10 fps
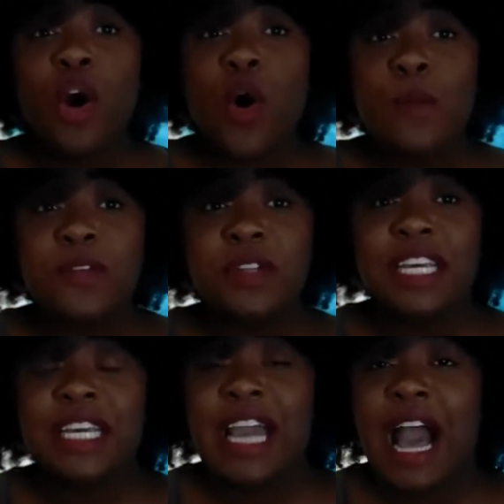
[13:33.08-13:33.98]

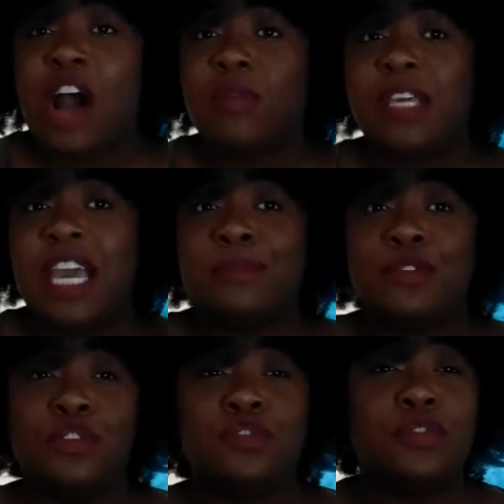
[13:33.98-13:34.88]
Hopefully, I'll be
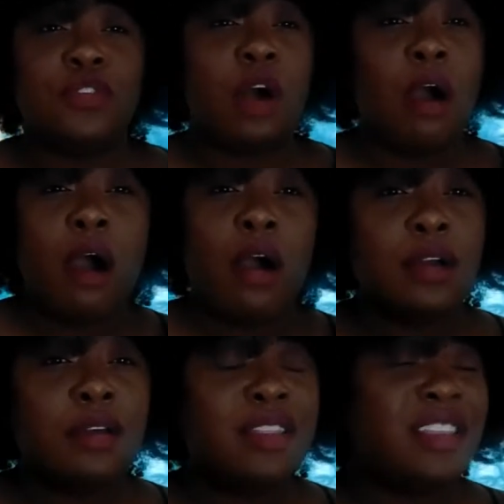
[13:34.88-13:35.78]
able to
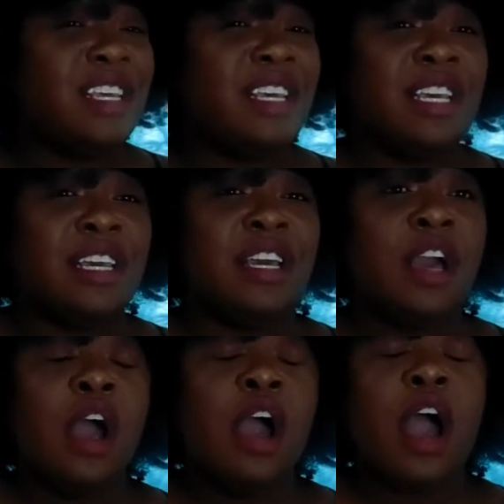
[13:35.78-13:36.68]
vlog
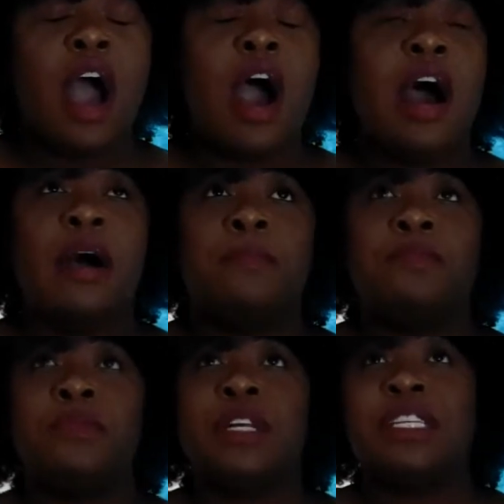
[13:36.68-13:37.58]
the
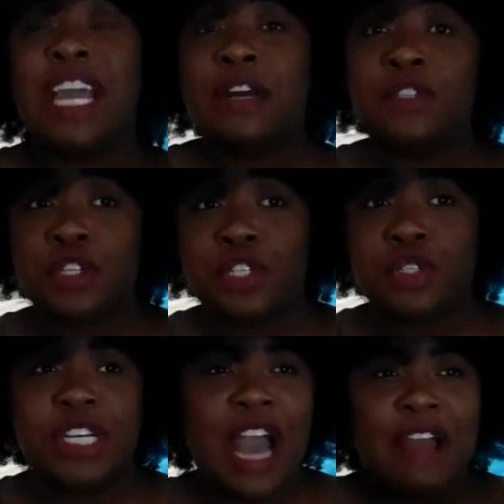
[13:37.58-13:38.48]
day of
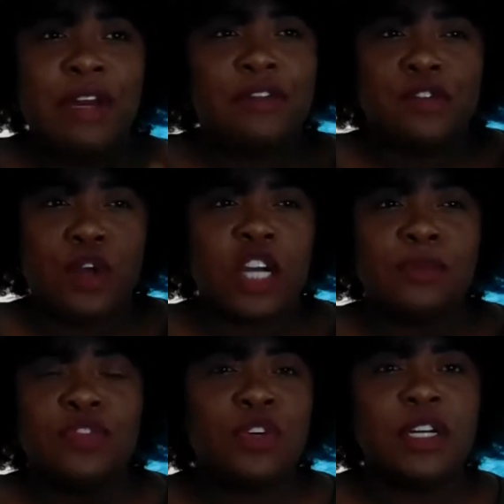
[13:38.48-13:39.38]
surgery. I've never vlogged
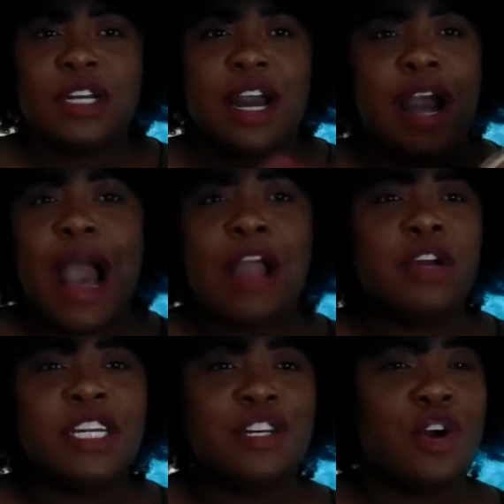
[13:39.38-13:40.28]
before. I
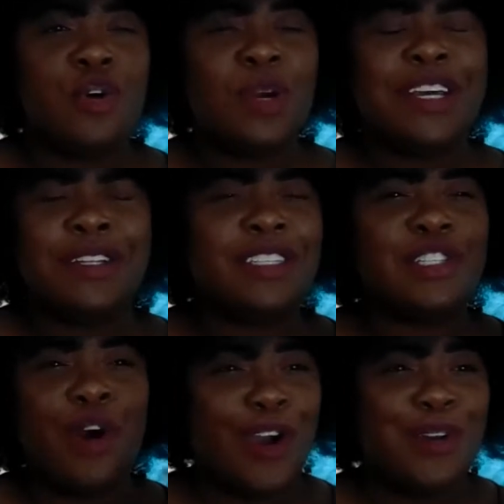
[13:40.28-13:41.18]
already know it's
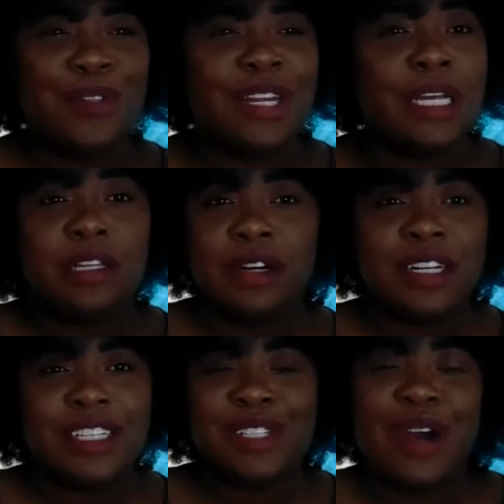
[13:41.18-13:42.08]
harder than it
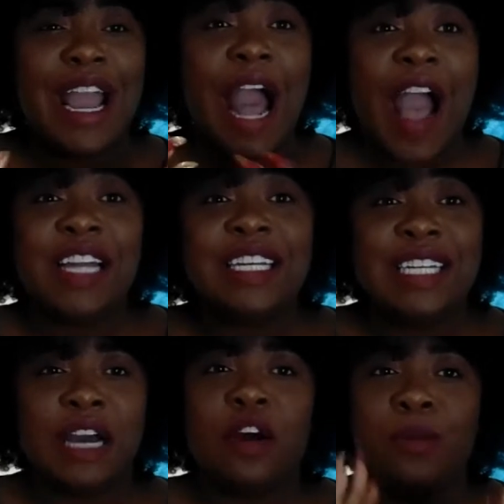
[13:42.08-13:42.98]
looks, so I highly
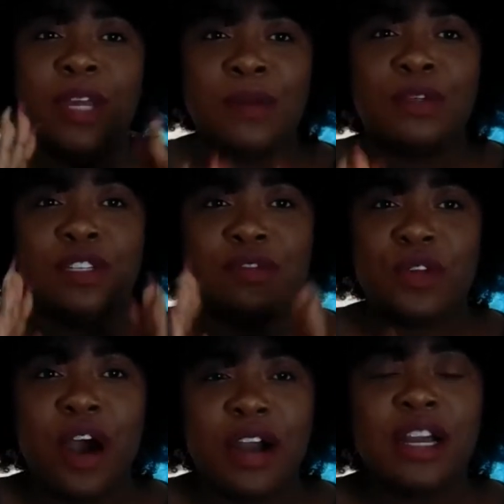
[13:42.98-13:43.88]
doubt I'll be able to
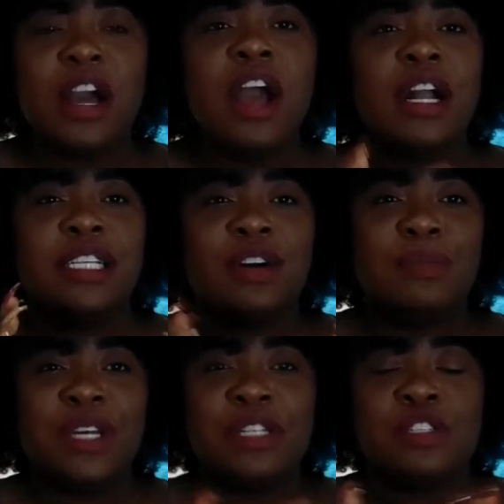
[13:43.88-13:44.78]
vlog because I'll
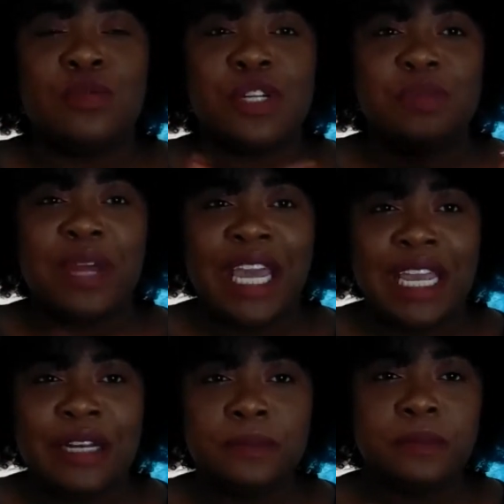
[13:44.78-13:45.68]
be in so much
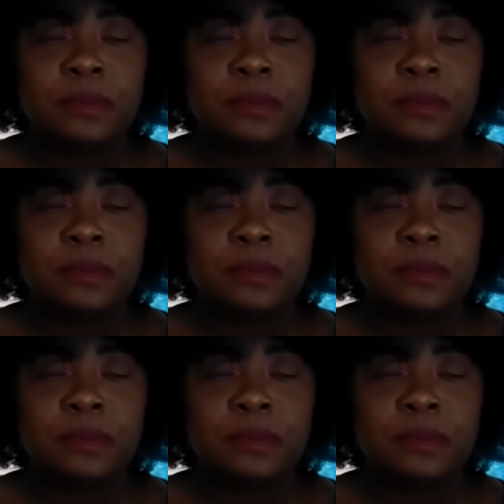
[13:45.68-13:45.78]
pain.